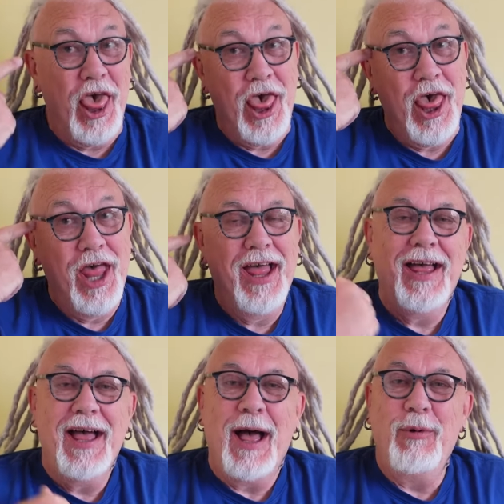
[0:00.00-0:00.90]
I'm
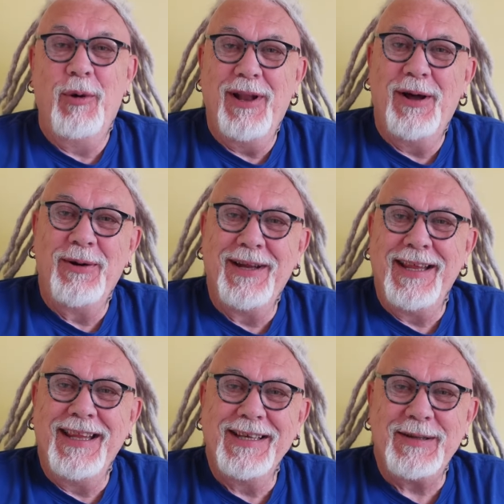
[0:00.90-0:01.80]

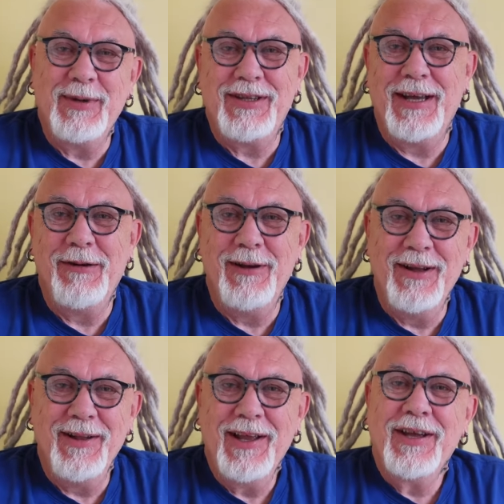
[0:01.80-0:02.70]
uploading this
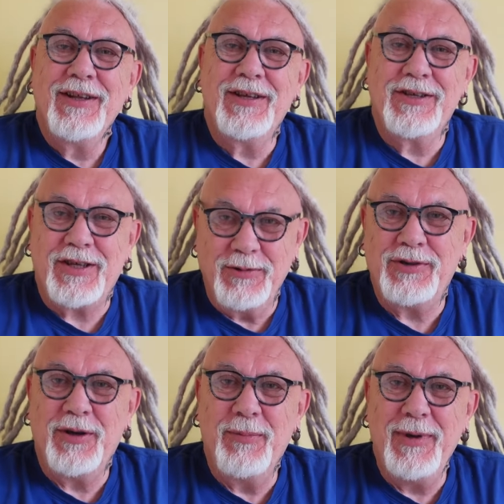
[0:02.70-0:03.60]
material to
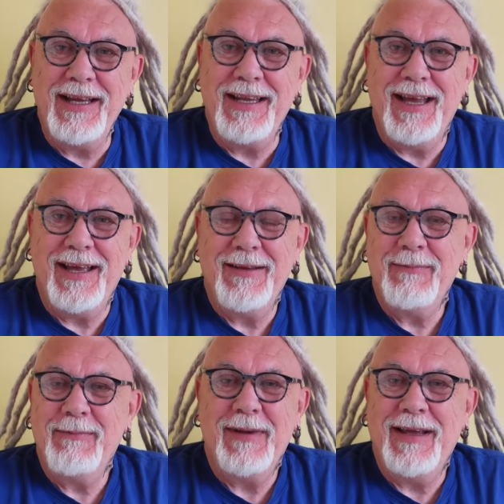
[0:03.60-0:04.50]
social media.
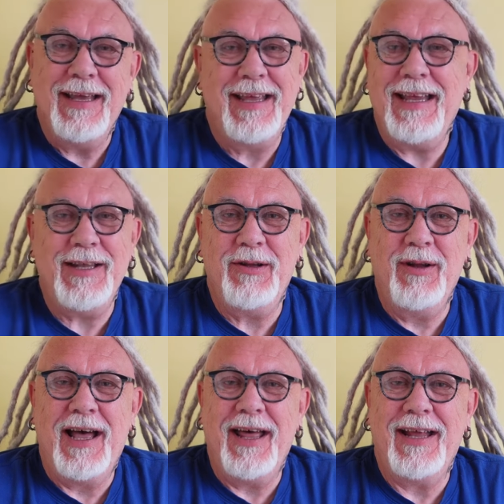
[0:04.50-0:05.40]
It
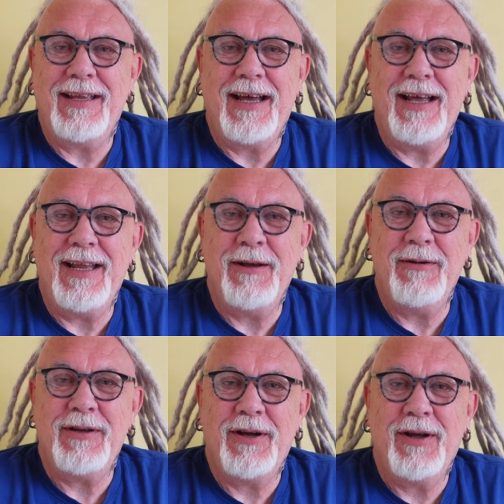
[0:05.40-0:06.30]
don't like that
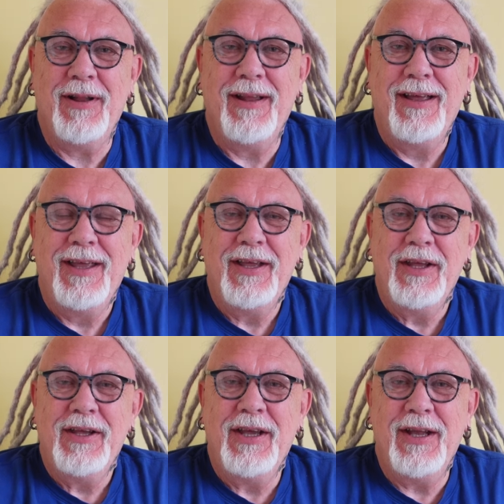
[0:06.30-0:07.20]
idea at all.
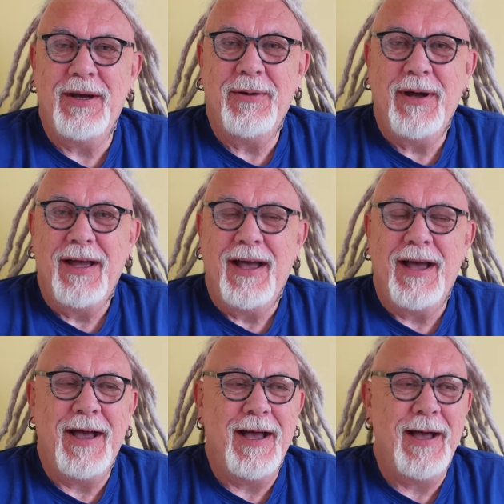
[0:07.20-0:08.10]
You know,
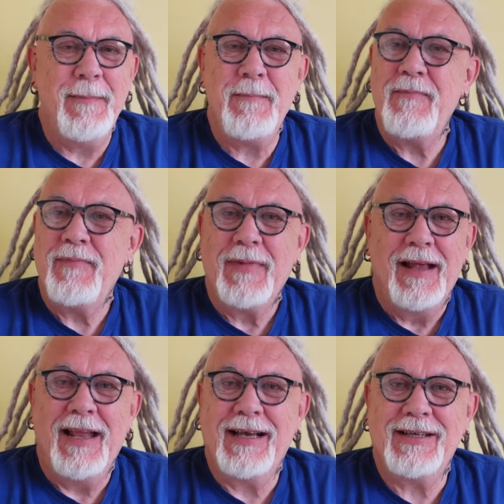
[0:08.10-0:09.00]
um,
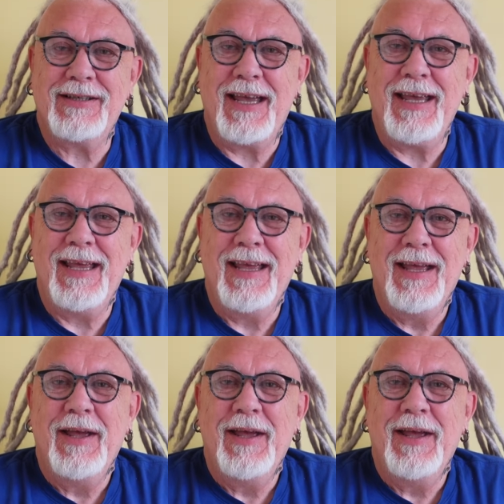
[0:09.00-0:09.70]
like I say,